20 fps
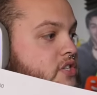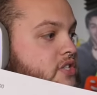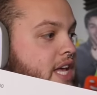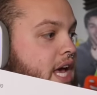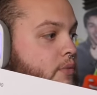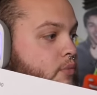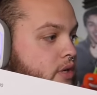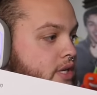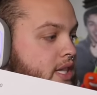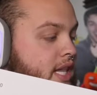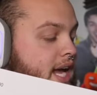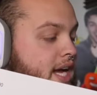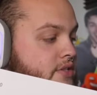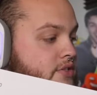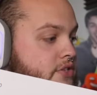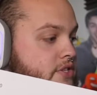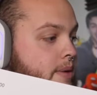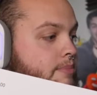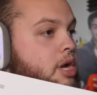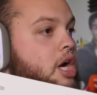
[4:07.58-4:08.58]
Stan with
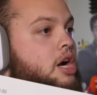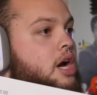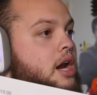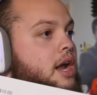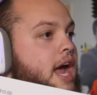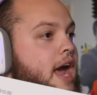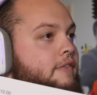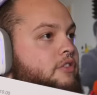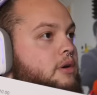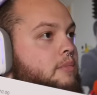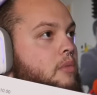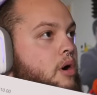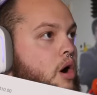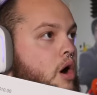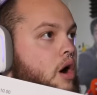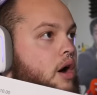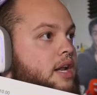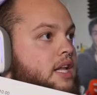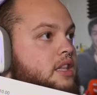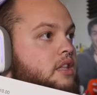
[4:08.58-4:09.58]
glasses. I'm not gonna have them
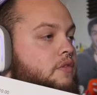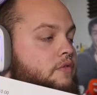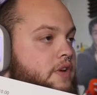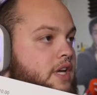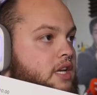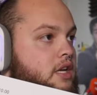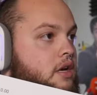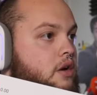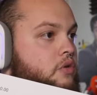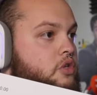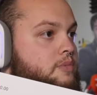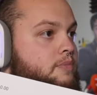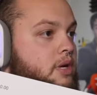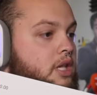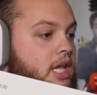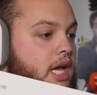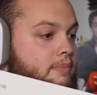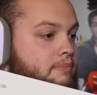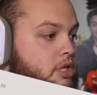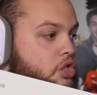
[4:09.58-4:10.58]
on in the videos, but like